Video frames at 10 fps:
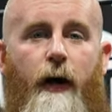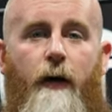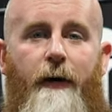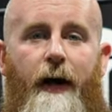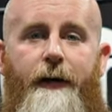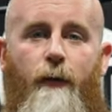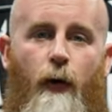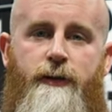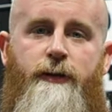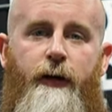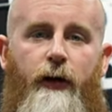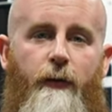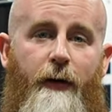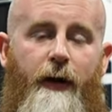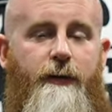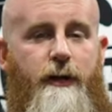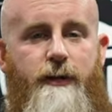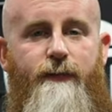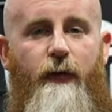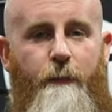what our body wants to do because
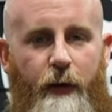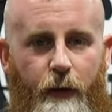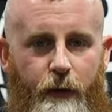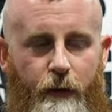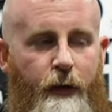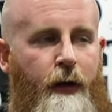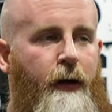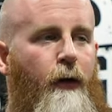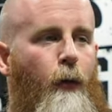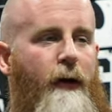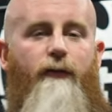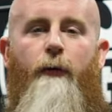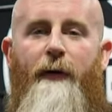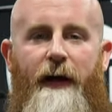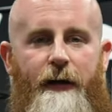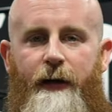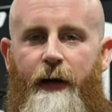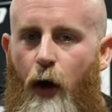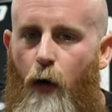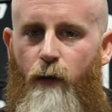it's familiar. We've repeated
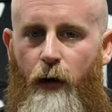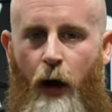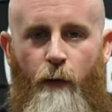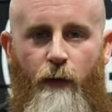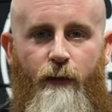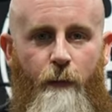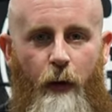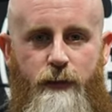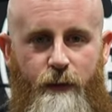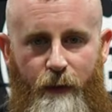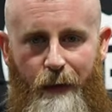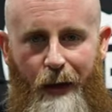it over and over for most of our